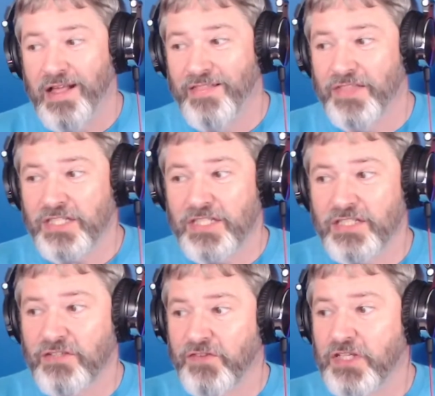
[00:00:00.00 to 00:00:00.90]
This is
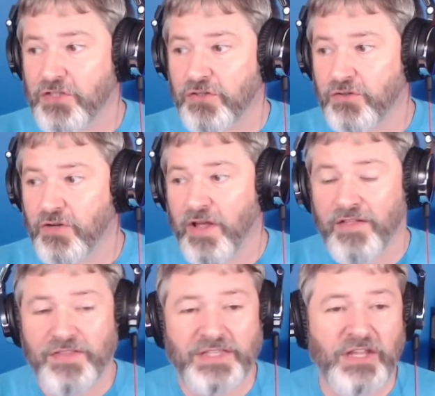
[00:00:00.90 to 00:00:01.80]
a feature
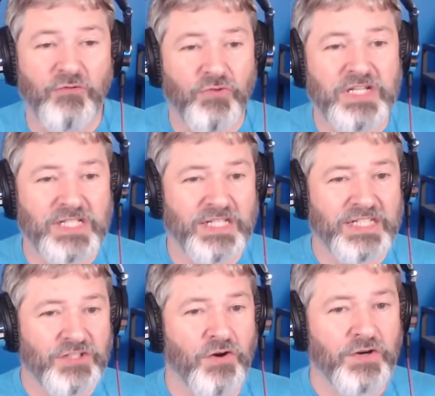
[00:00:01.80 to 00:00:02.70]
that they recently
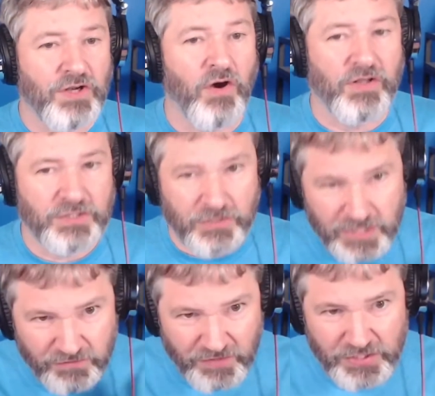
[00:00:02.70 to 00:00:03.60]
turned on. So this
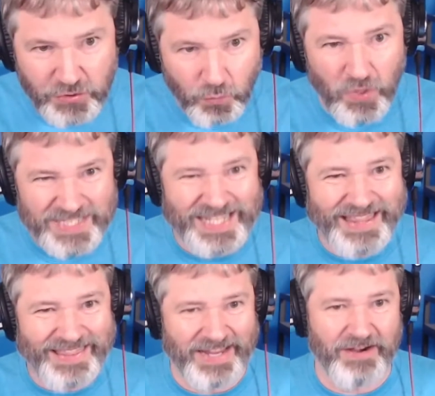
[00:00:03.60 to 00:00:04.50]
feature
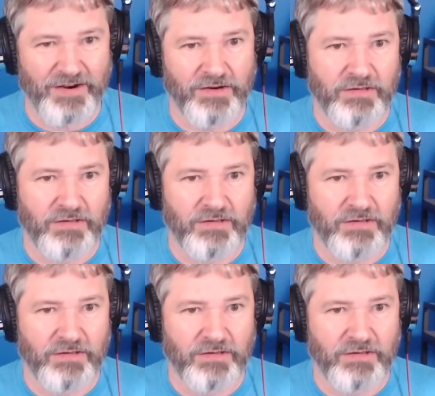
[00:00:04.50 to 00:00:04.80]
wasn't there.